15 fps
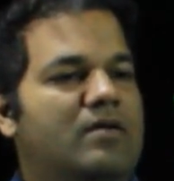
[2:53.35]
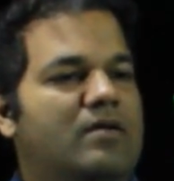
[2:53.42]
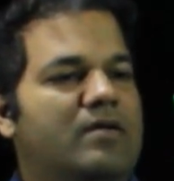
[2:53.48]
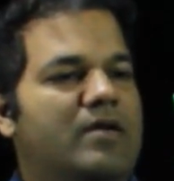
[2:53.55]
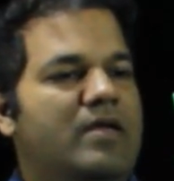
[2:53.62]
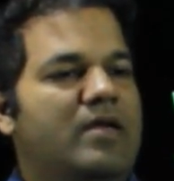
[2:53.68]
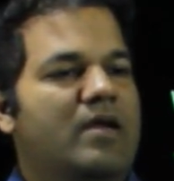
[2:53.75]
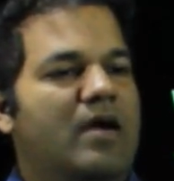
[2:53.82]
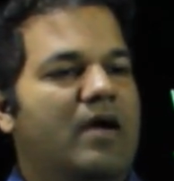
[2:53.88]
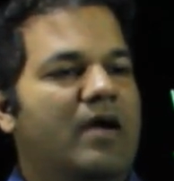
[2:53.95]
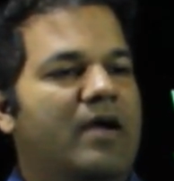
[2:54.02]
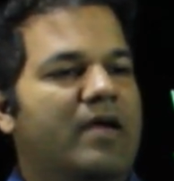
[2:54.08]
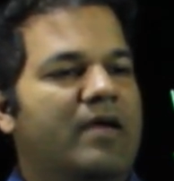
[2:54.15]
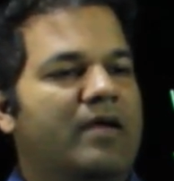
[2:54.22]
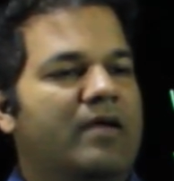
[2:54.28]
di
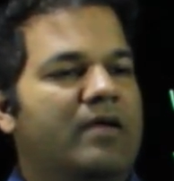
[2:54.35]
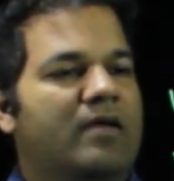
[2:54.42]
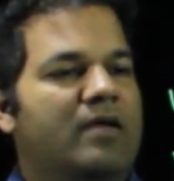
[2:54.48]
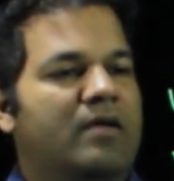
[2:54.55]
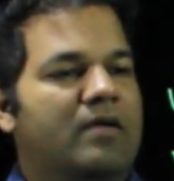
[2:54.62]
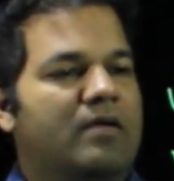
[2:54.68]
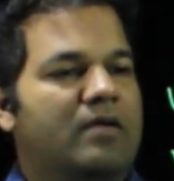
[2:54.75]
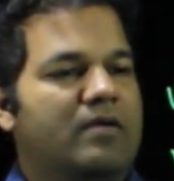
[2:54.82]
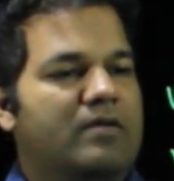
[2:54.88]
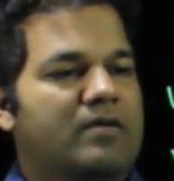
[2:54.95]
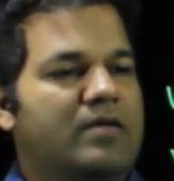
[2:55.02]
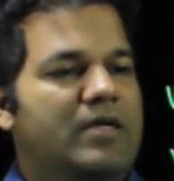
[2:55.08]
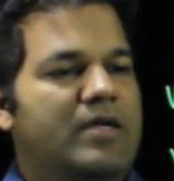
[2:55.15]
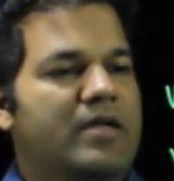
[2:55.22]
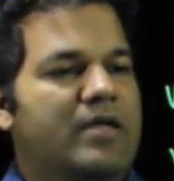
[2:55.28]

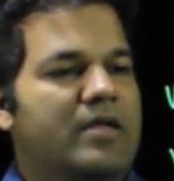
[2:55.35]
dt